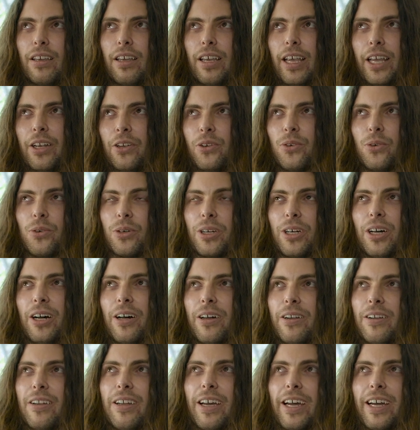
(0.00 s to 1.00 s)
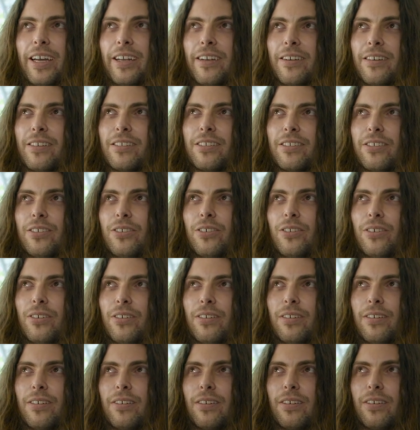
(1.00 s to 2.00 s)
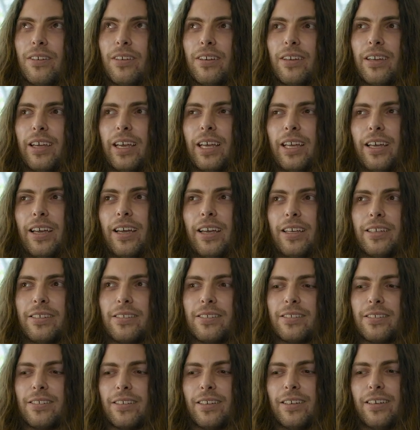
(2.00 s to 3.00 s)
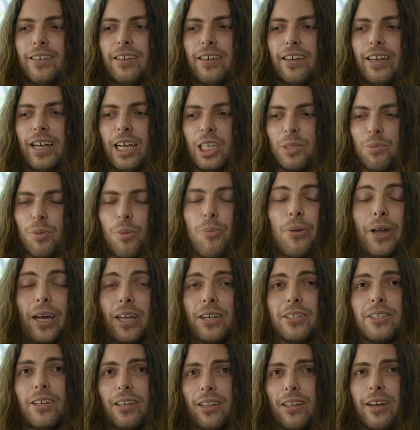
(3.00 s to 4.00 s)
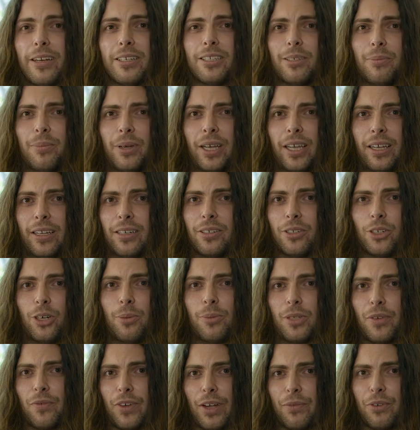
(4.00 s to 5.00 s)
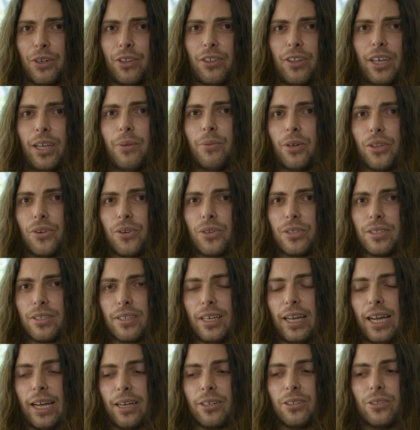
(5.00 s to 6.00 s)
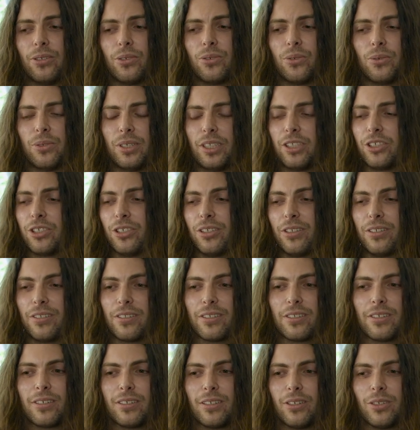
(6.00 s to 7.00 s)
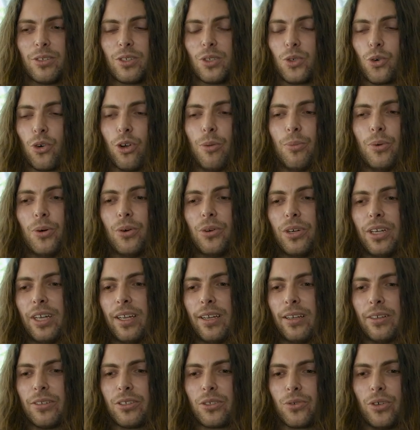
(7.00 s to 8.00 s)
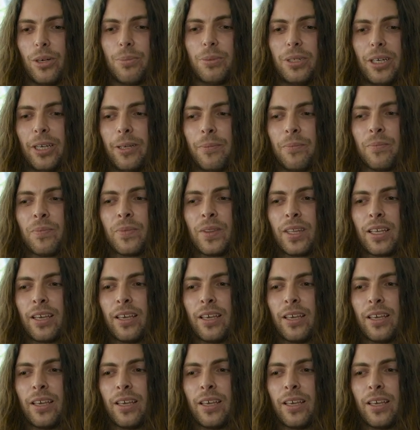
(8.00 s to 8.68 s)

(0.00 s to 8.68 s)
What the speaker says: in your gut, and as prepared as I like to be in terms of everything, whether it's actors, auditions, storyboarding, scripting,